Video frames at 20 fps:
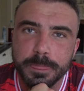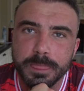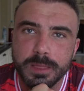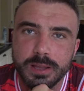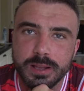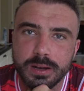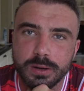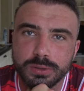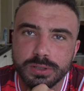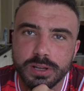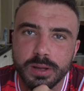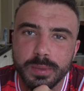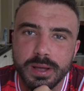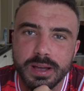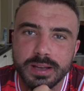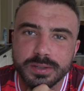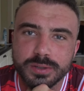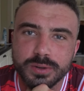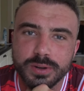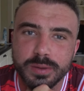Hilo Top
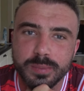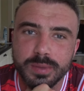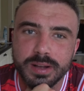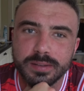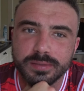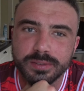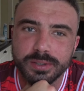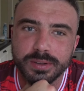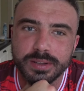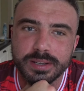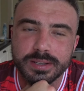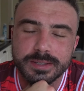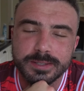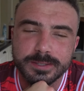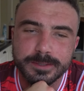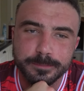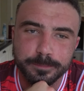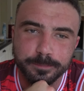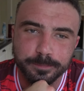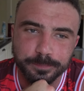ice cream after
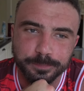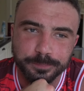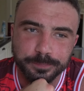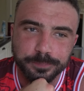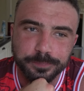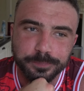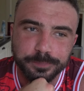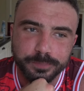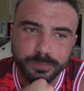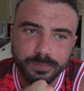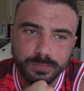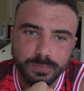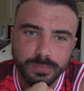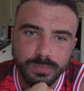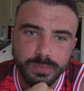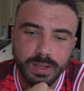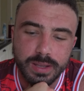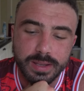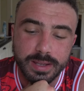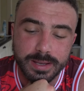this.
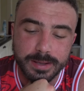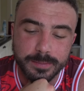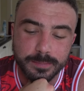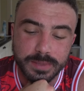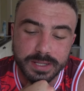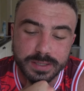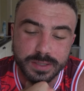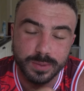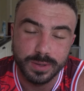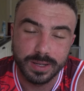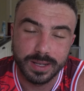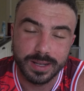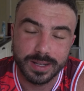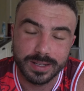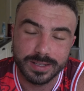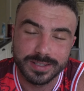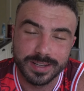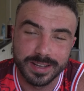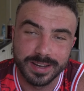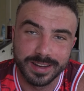That's why I
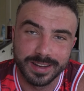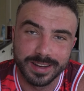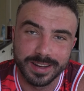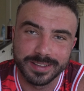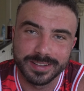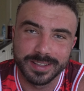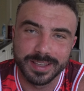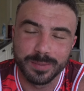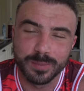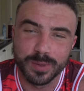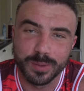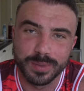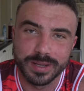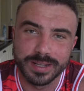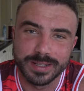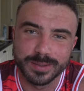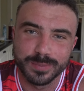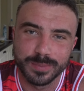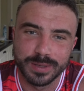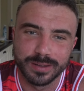say I like to keep my
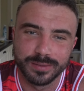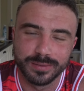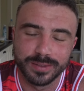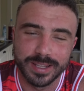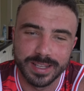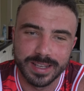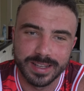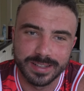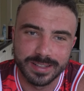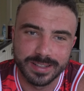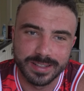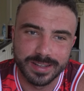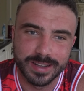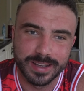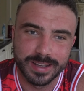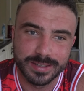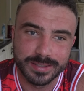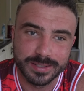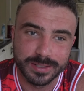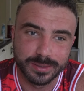biggest meal for the end of the
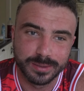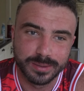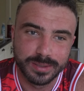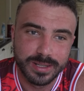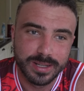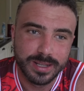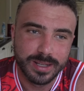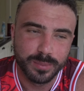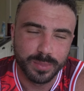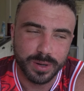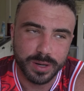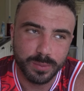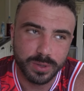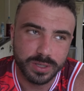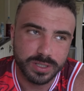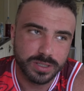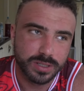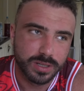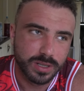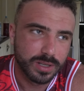day. So pretty
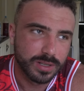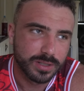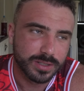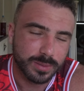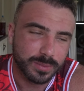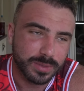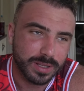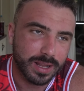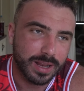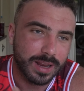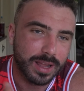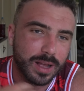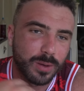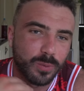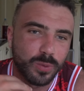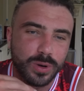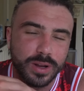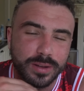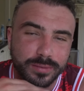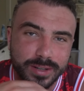much something, I
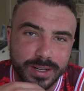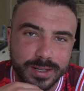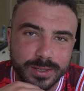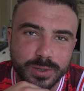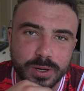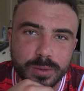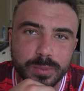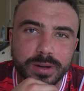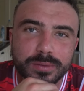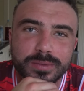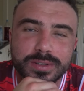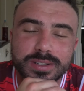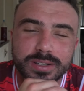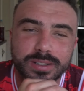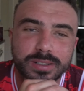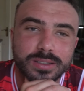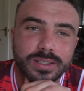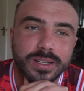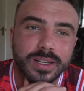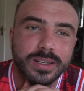won't have an ice cream every
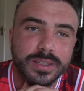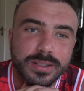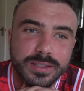single day.